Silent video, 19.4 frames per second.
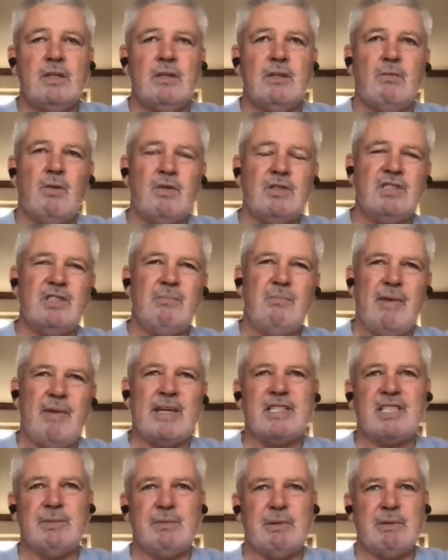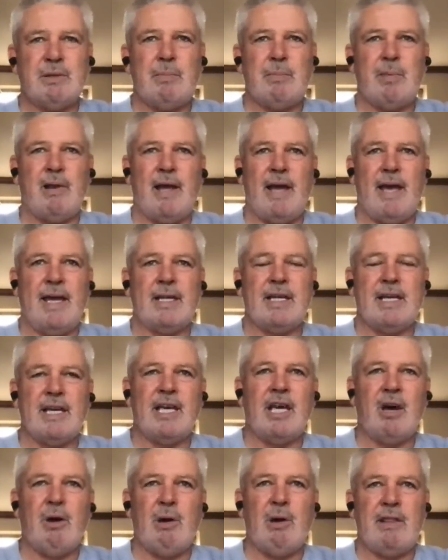what's the maximum a player can
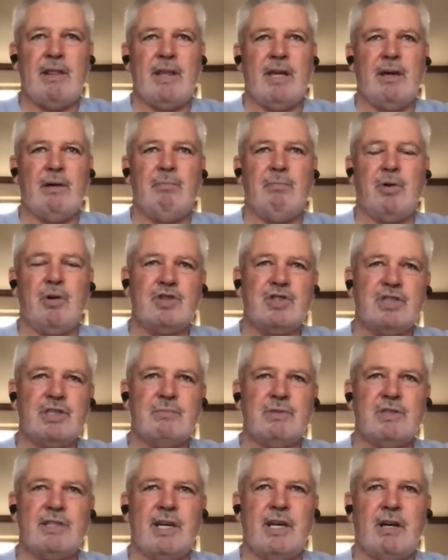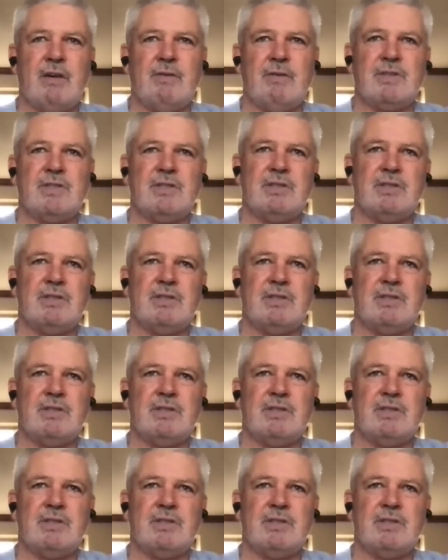go out there, push themselves,